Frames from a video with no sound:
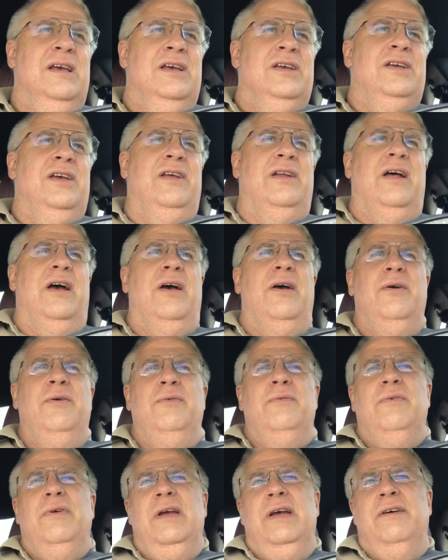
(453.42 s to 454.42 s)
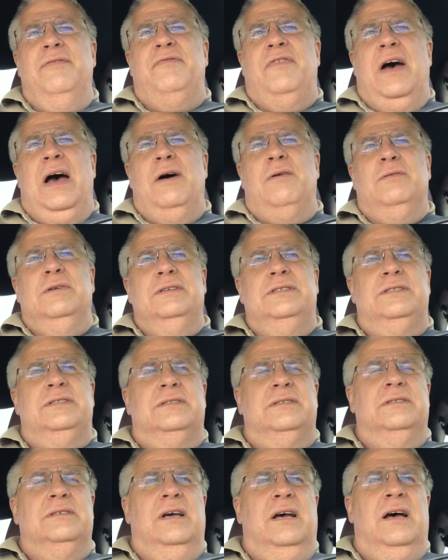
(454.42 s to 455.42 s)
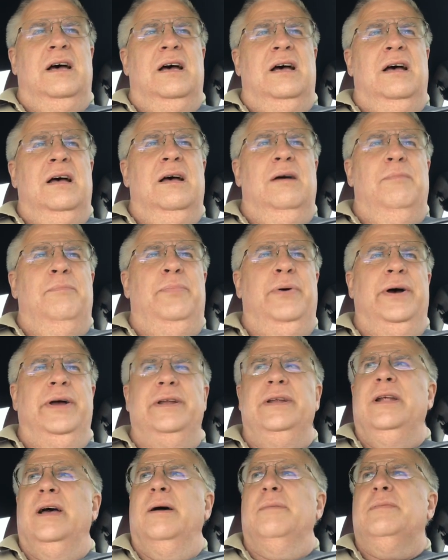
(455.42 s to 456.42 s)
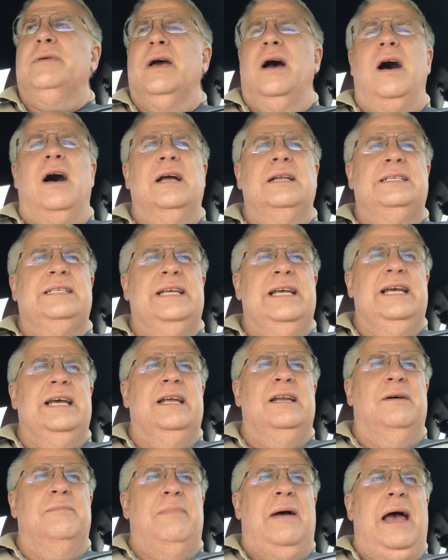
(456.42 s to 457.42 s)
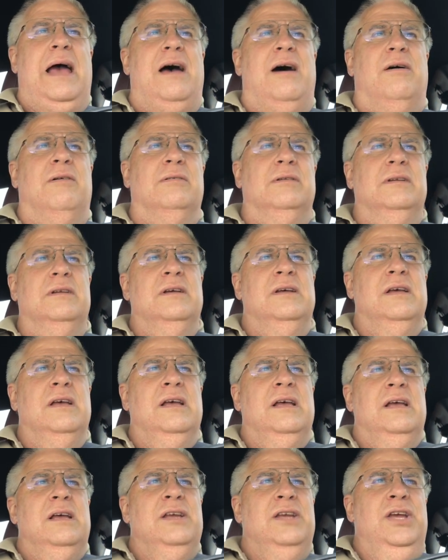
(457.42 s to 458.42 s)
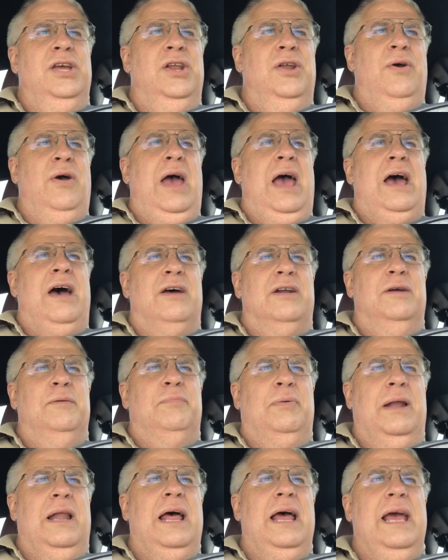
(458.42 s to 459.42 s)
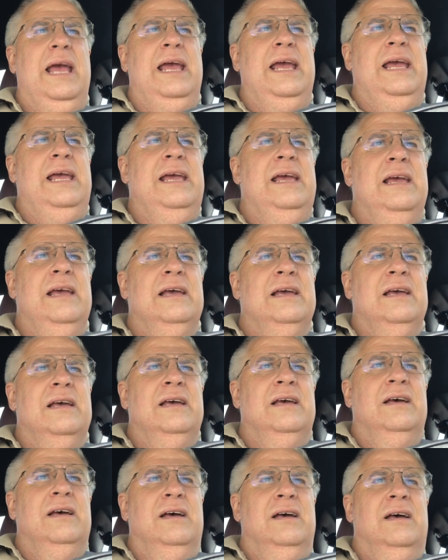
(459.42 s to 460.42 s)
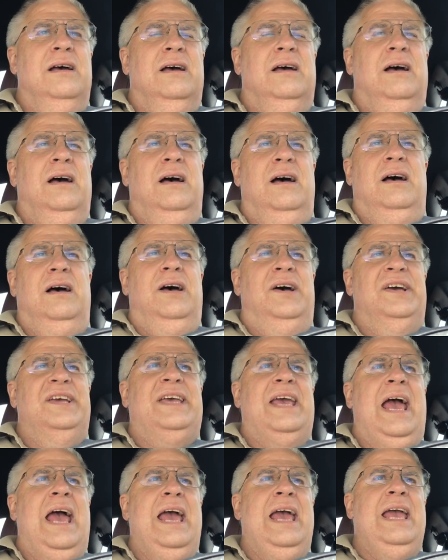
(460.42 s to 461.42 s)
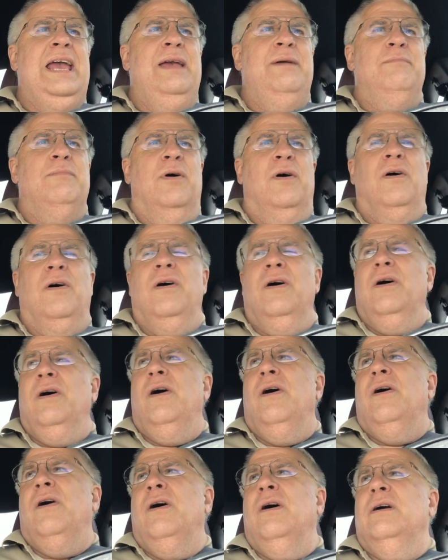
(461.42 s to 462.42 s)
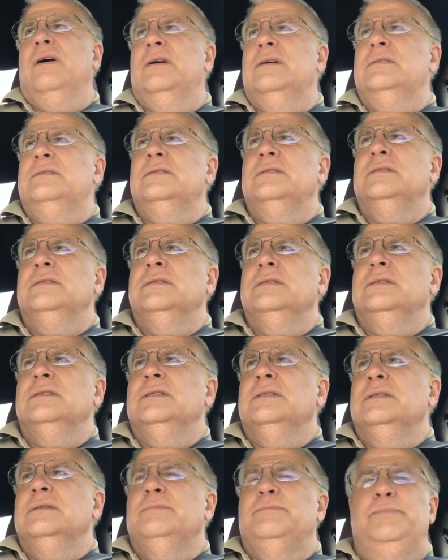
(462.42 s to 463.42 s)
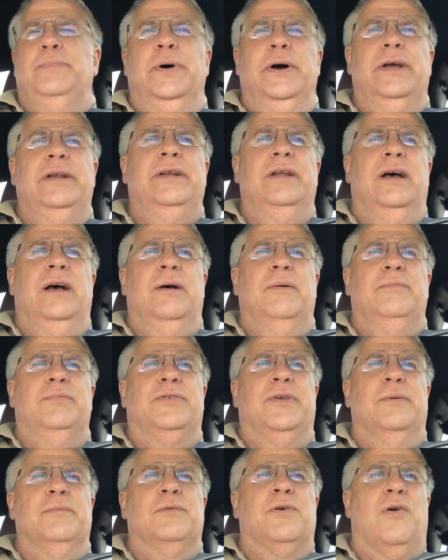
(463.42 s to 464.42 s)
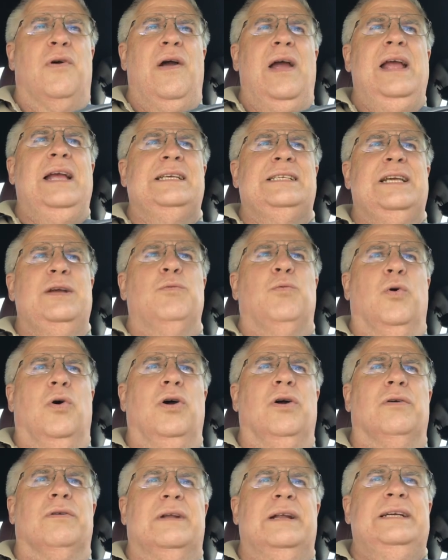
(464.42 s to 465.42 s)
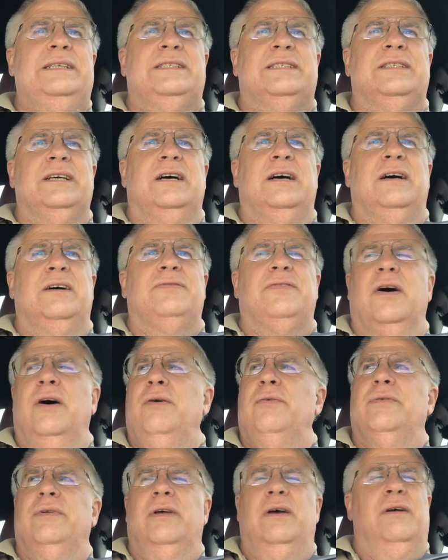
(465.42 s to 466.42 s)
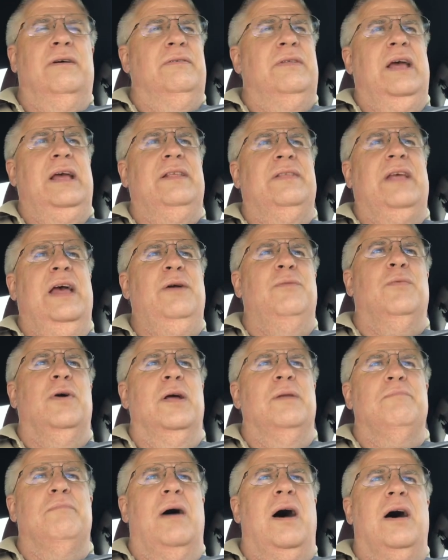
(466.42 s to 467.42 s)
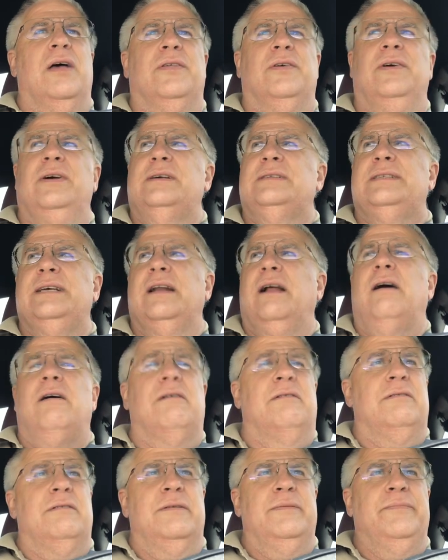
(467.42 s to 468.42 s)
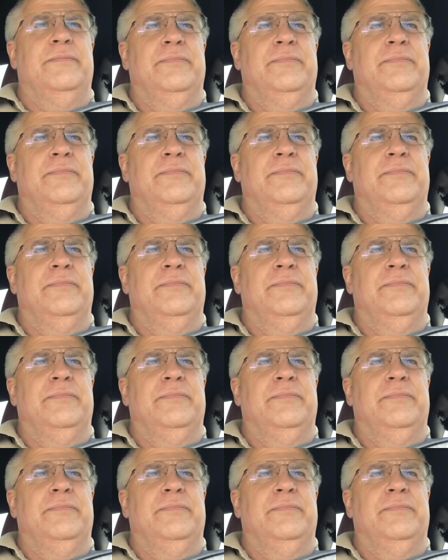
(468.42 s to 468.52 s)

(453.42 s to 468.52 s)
If I was putting up content about how to play a game or putting up some crazy worldly stuff, oh no, they wouldn't bother us at all.